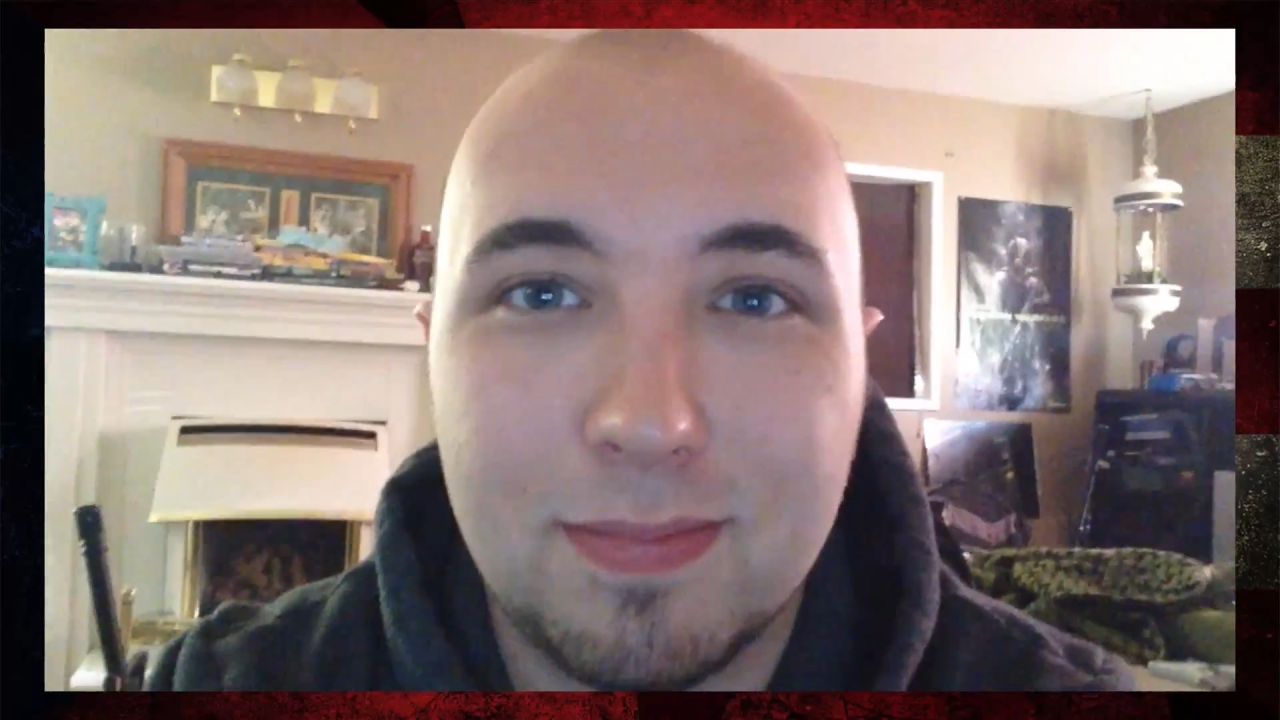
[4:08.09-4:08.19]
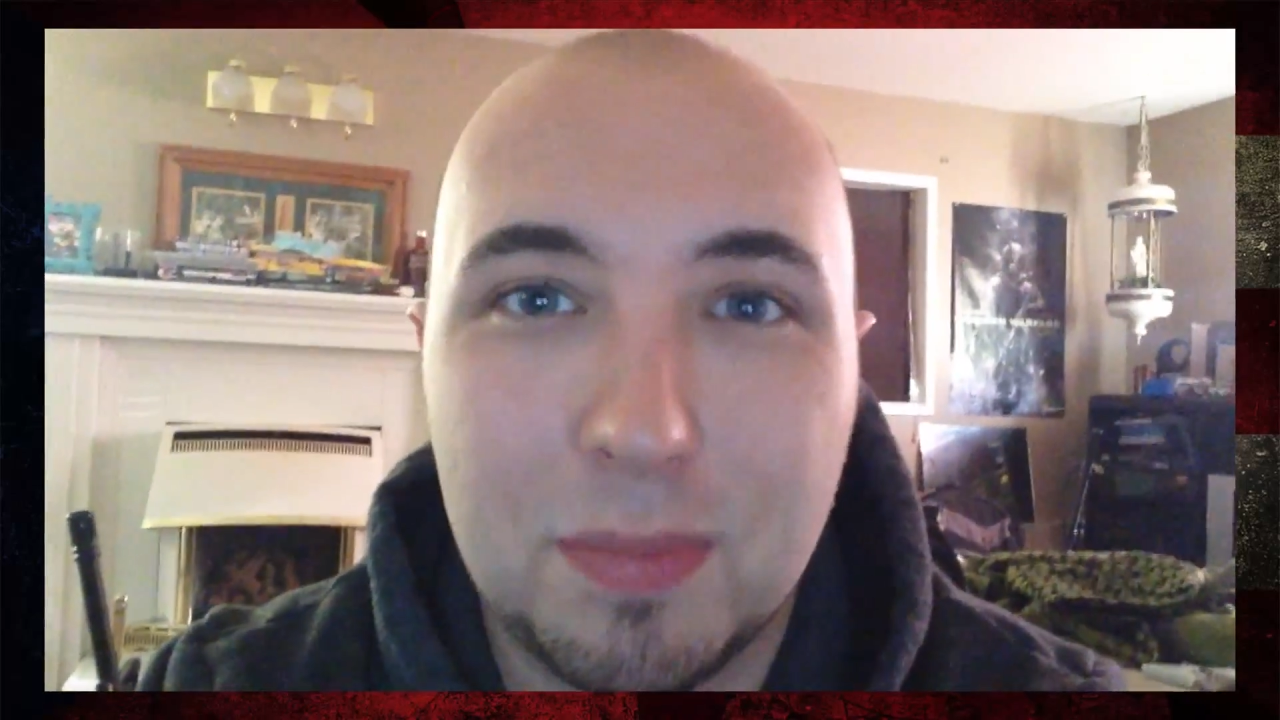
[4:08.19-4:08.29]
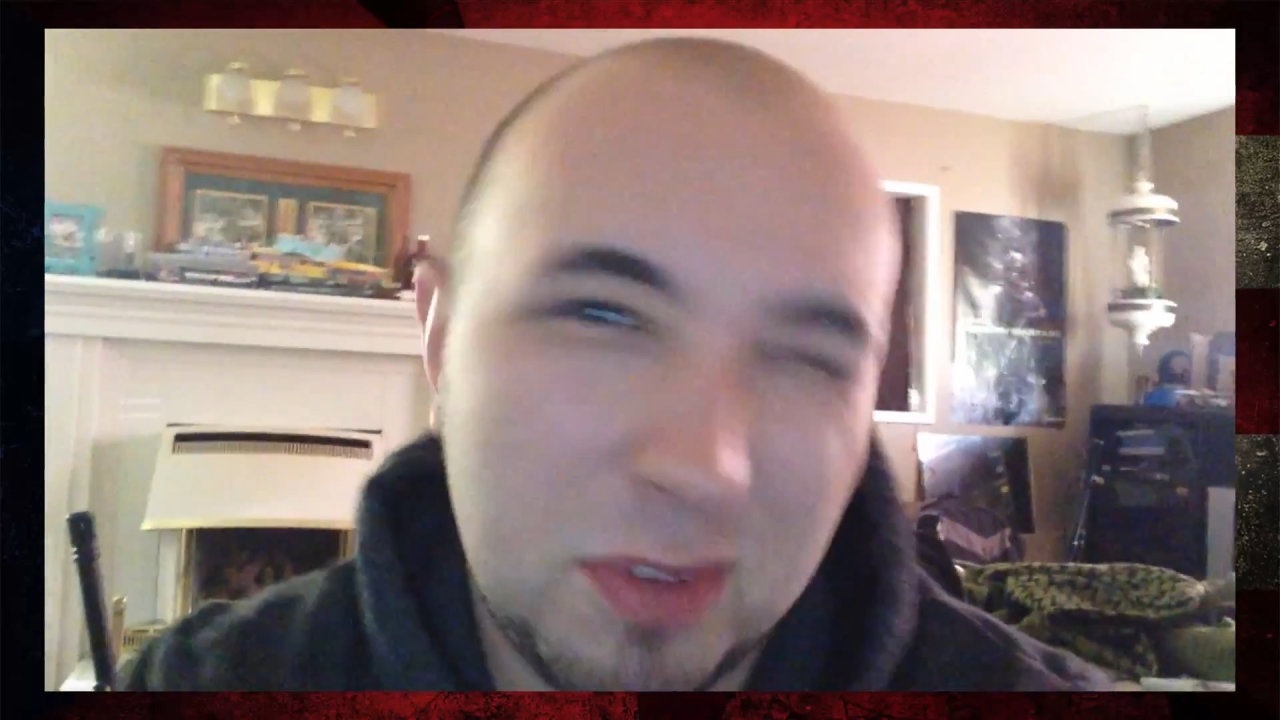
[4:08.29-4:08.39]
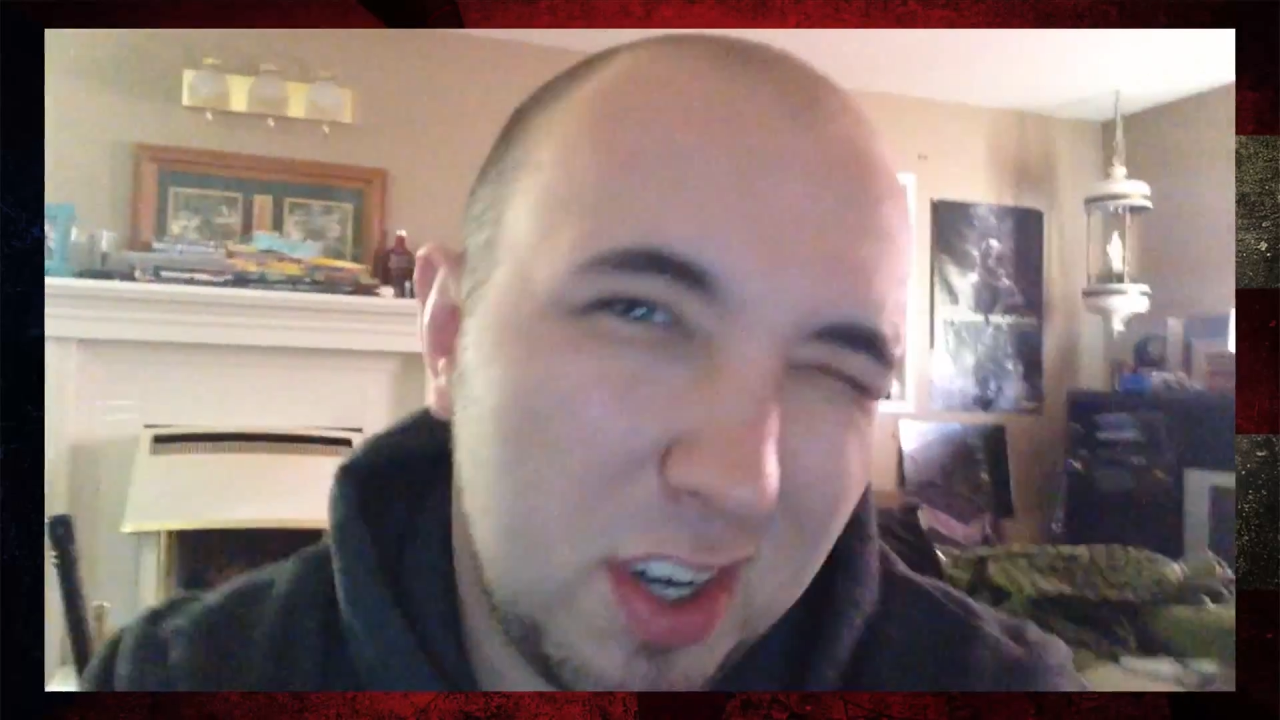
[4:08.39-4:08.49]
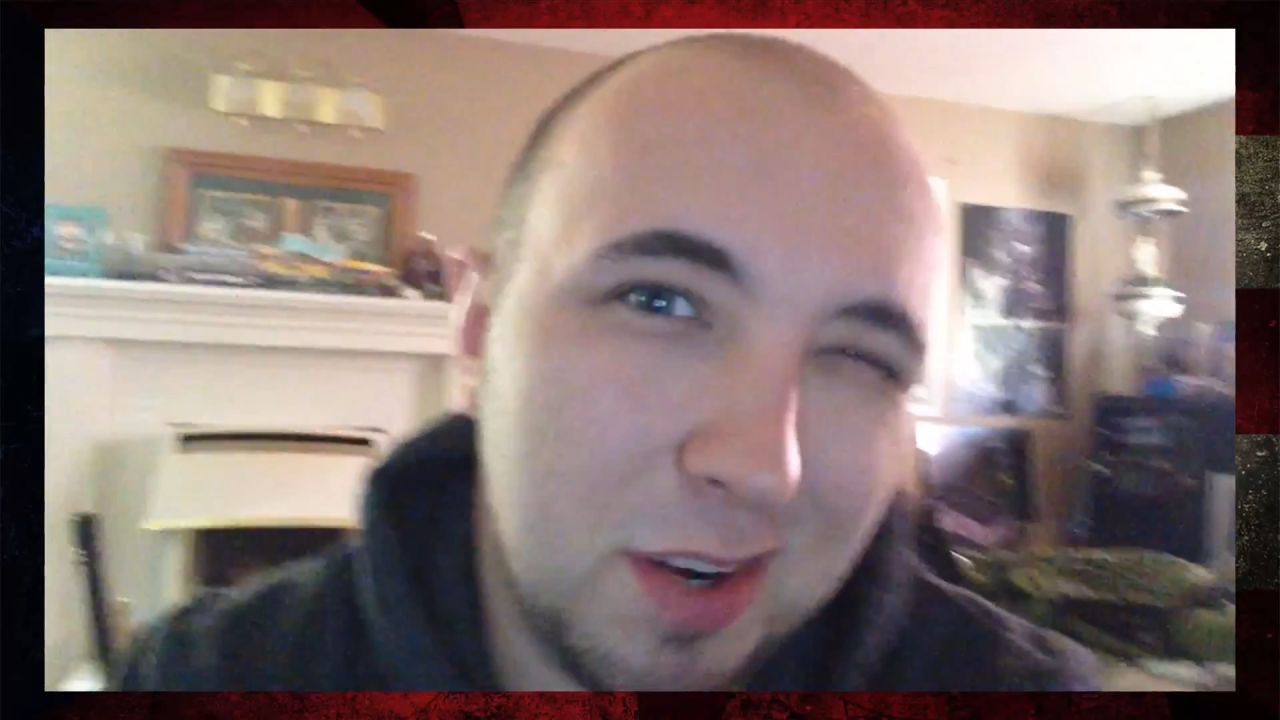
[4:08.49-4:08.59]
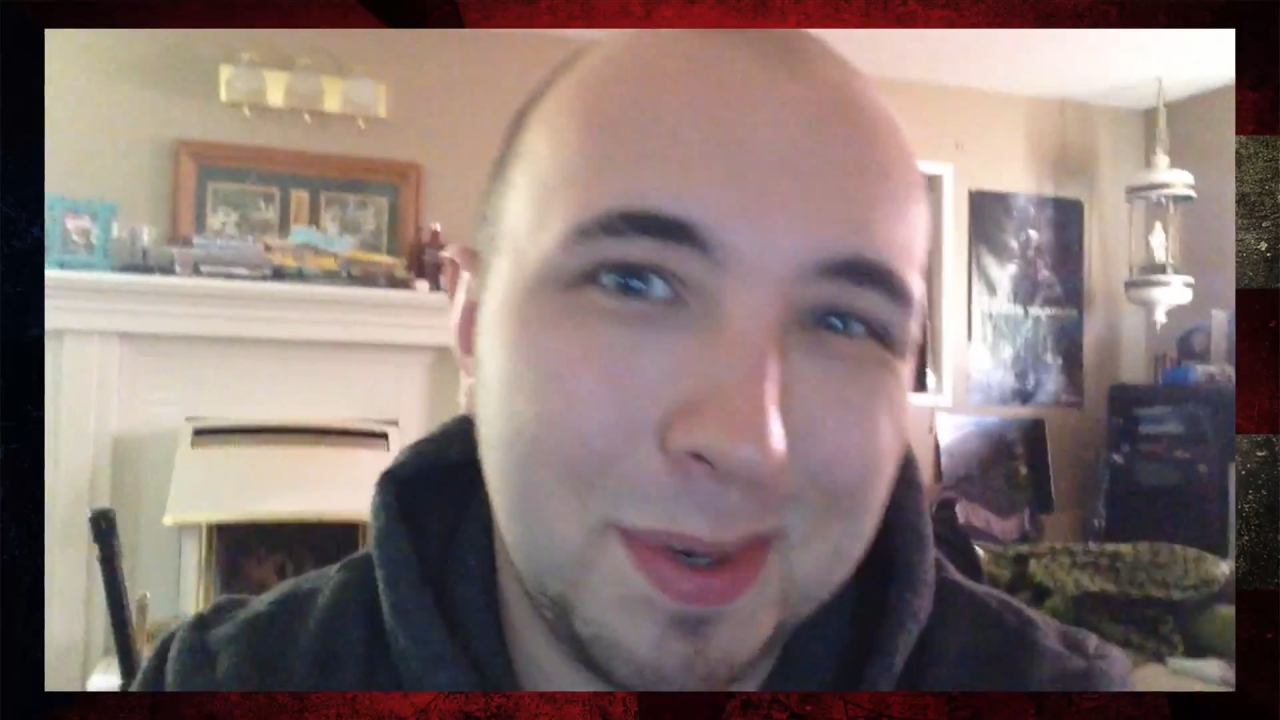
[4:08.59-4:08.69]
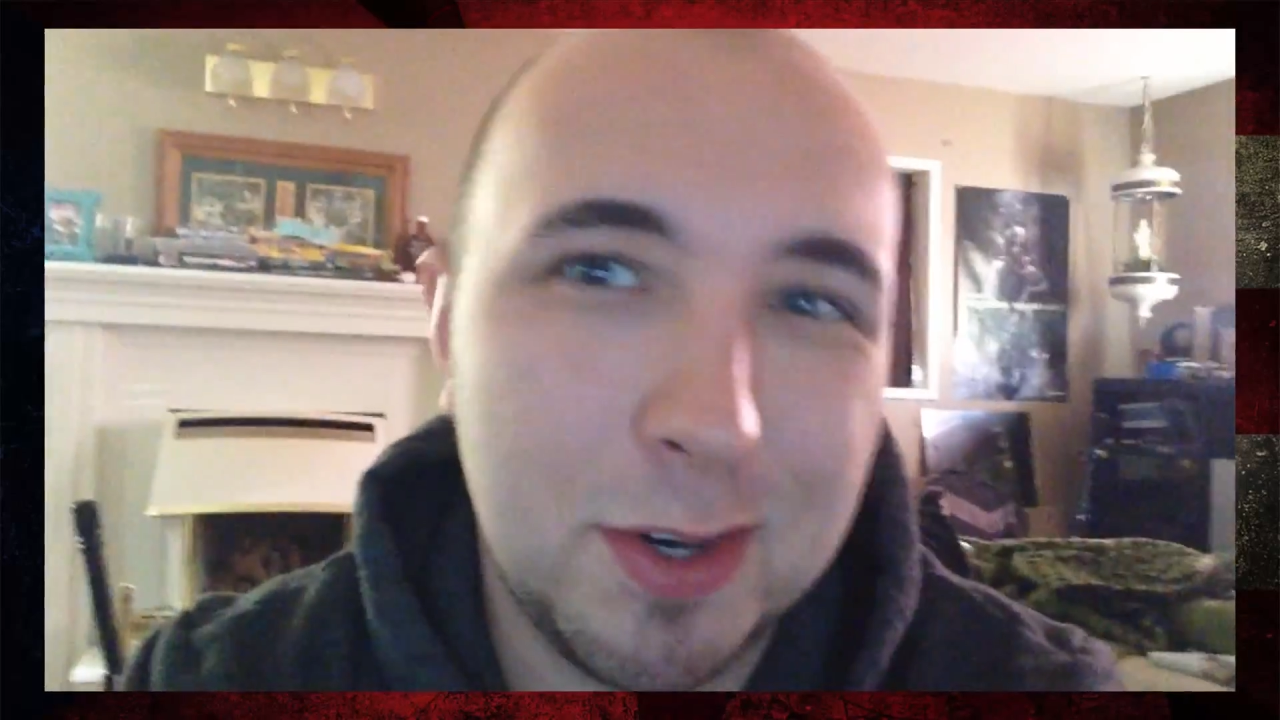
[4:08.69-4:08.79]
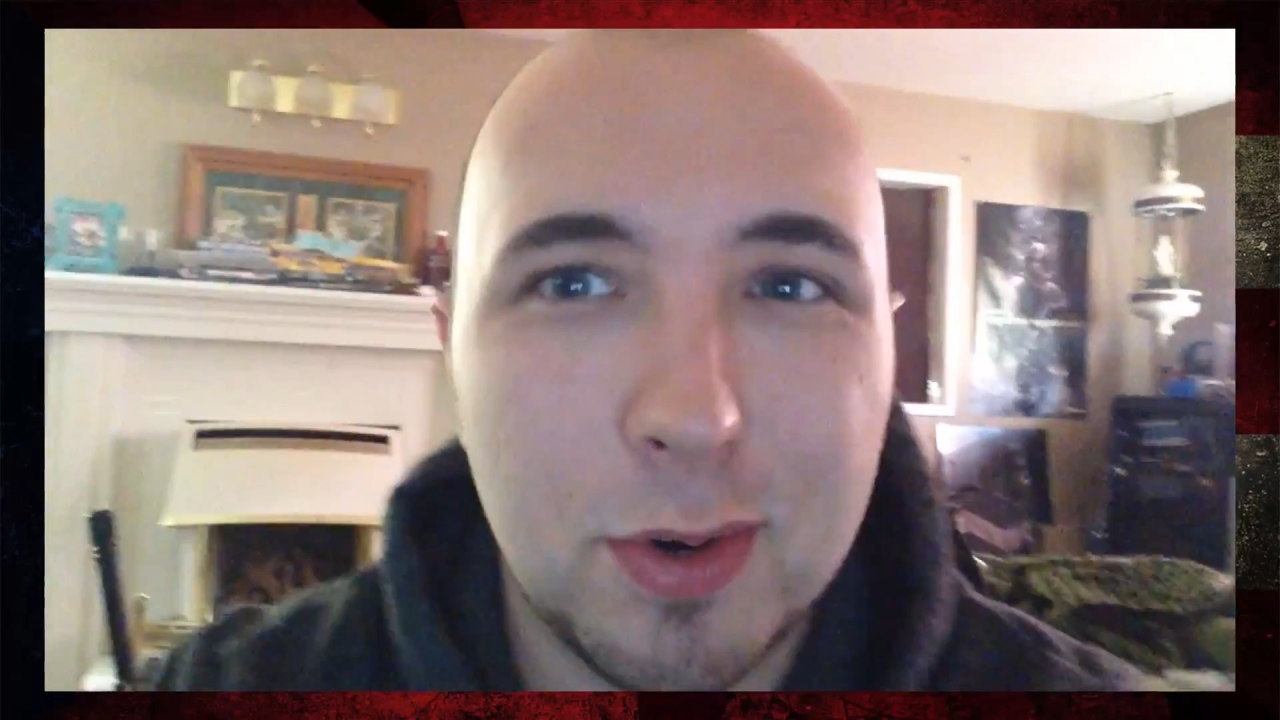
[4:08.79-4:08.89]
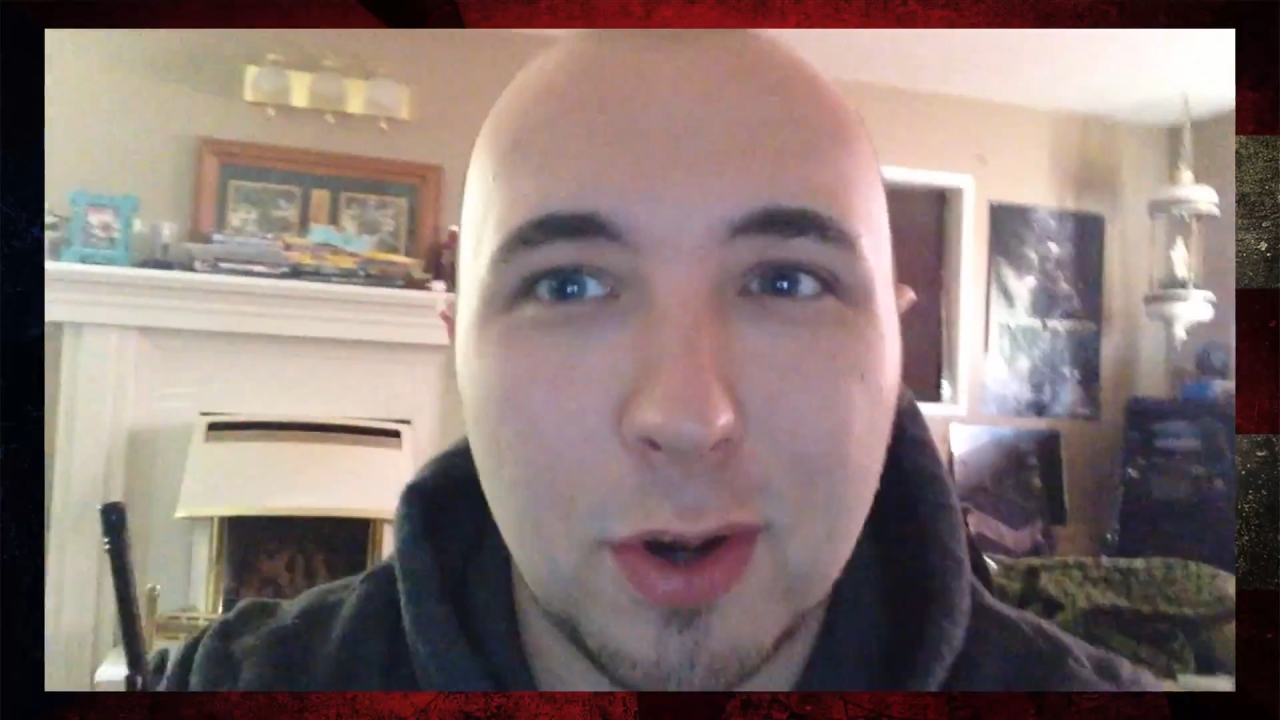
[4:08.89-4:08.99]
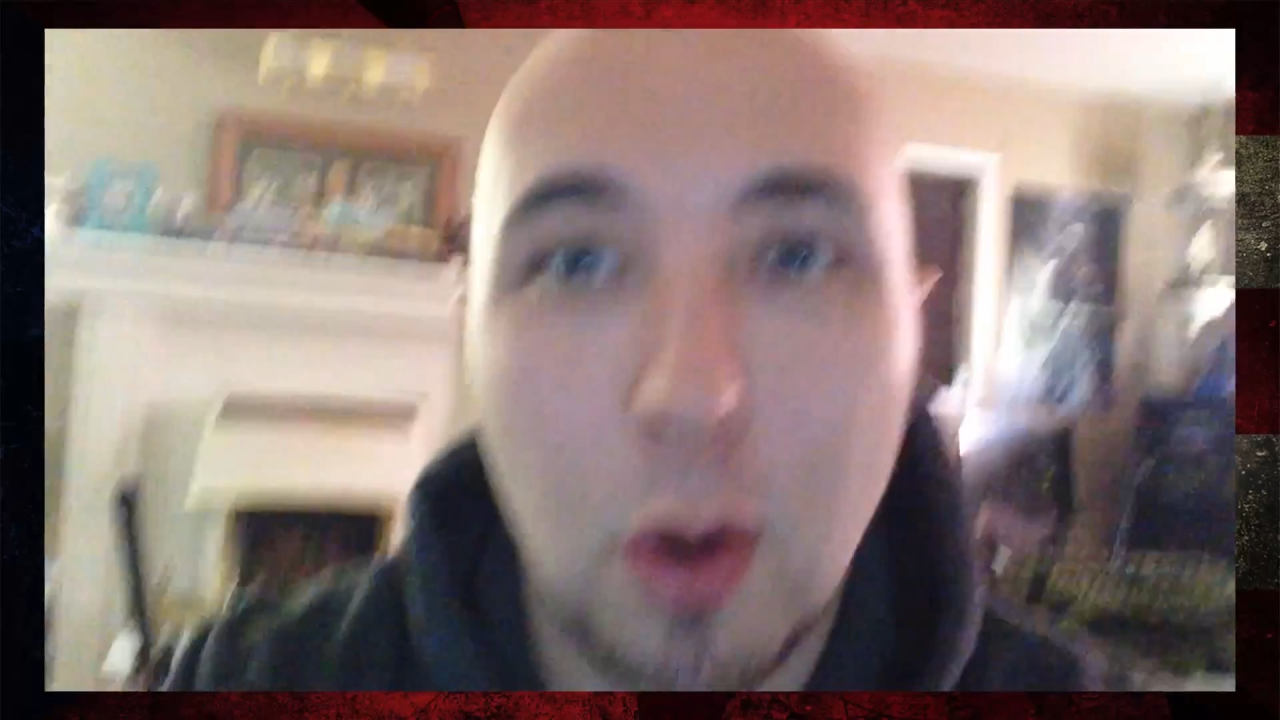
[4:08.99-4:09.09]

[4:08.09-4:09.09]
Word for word: I'm going to be doing an